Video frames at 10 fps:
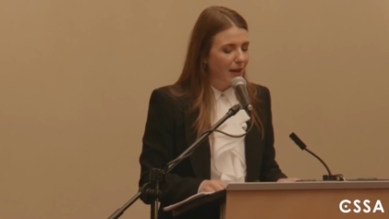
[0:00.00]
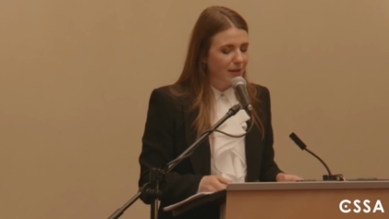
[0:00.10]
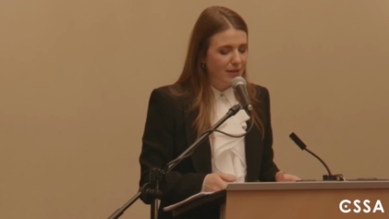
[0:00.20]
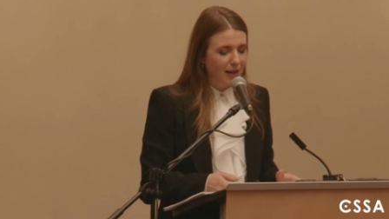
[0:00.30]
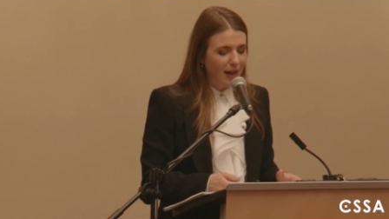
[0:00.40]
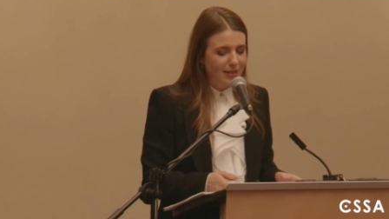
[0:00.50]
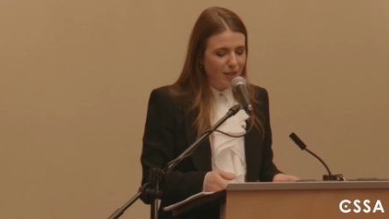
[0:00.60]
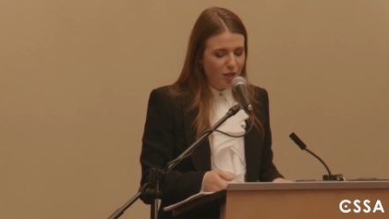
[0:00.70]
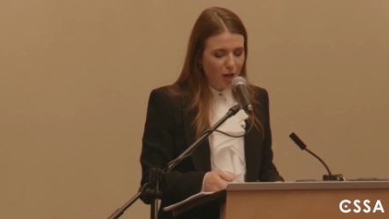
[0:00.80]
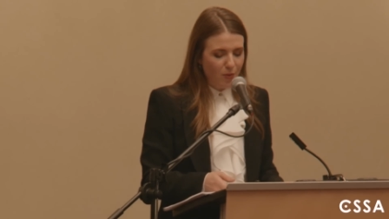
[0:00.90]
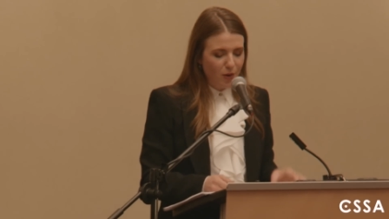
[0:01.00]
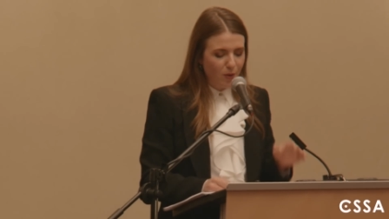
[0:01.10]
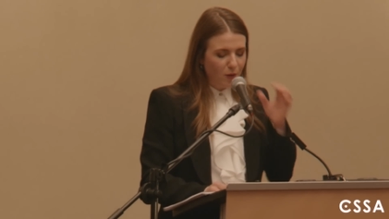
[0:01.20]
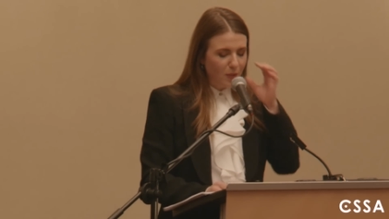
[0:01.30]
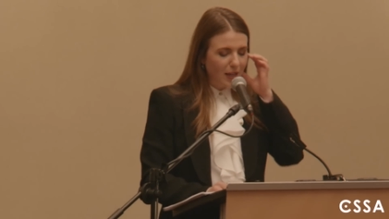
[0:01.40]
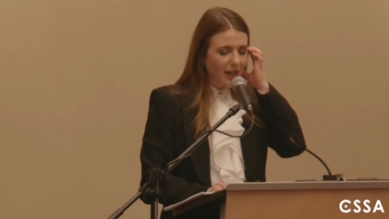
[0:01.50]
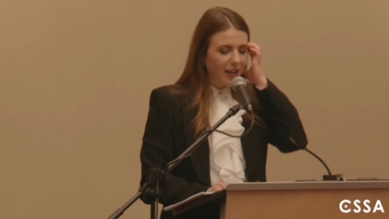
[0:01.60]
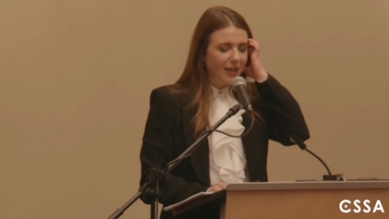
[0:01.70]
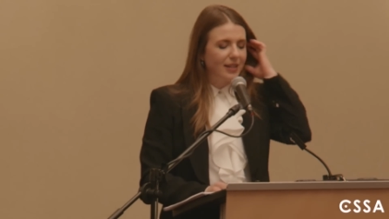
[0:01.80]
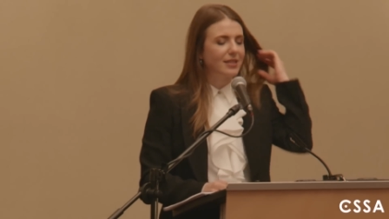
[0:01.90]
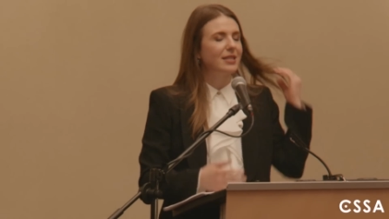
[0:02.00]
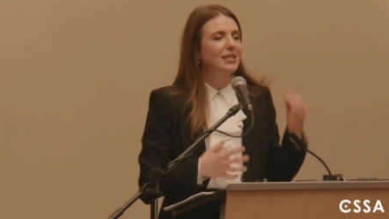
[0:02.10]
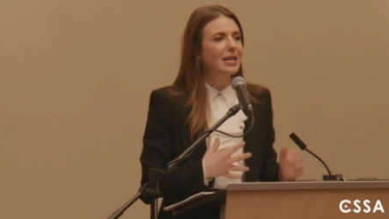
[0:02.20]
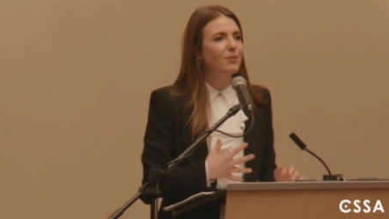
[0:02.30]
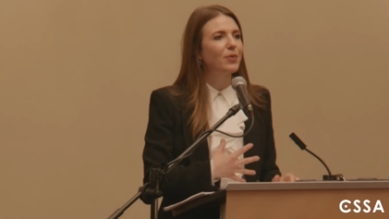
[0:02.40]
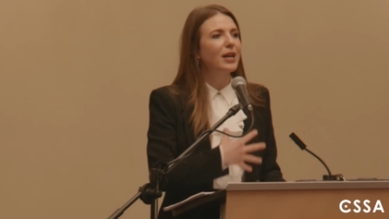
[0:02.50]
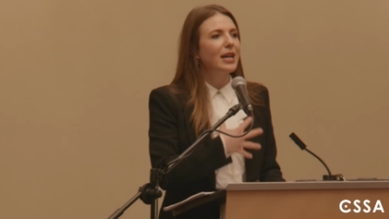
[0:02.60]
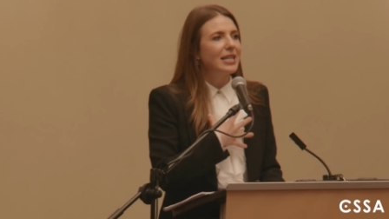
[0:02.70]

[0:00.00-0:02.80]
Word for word: And uh, as I shared with you at the beginning, it is a deep,